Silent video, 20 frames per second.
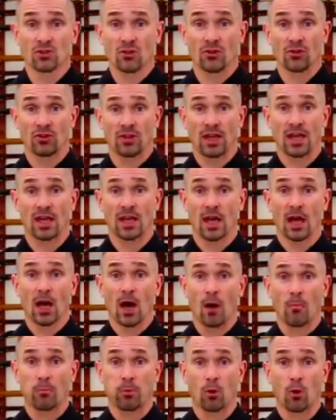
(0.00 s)
so that they
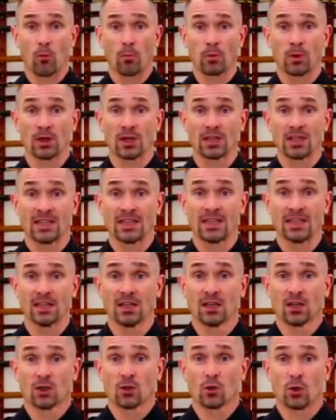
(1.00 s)

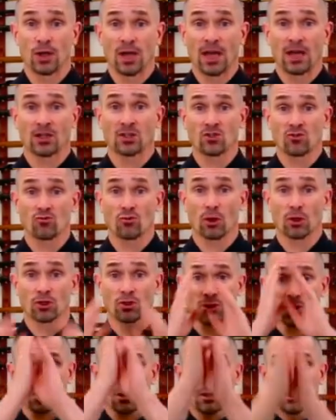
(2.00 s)
appropriately create
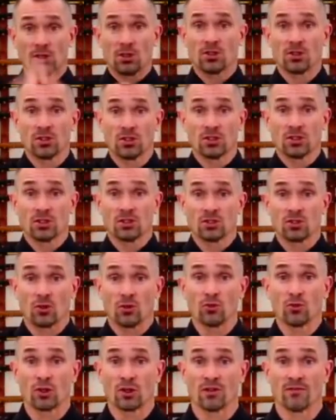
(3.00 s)
structure so
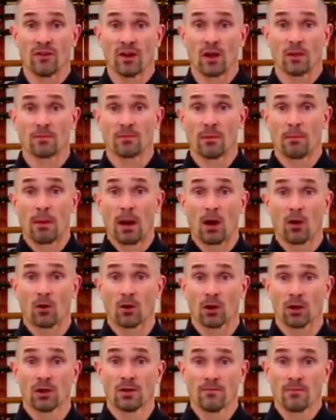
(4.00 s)
you can develop
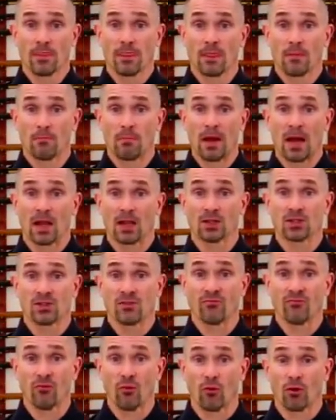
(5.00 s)
power, balance,
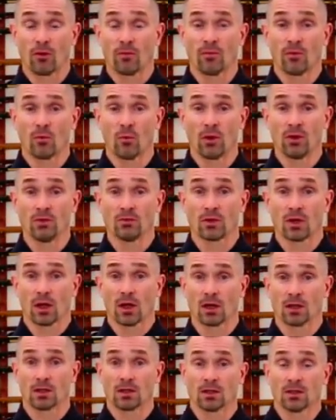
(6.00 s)
and form when you
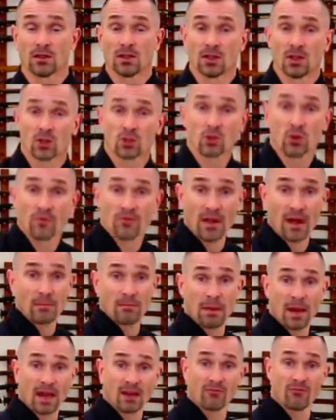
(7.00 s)
cut. So if
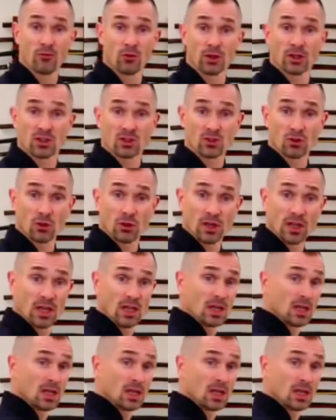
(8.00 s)
that back foot is turned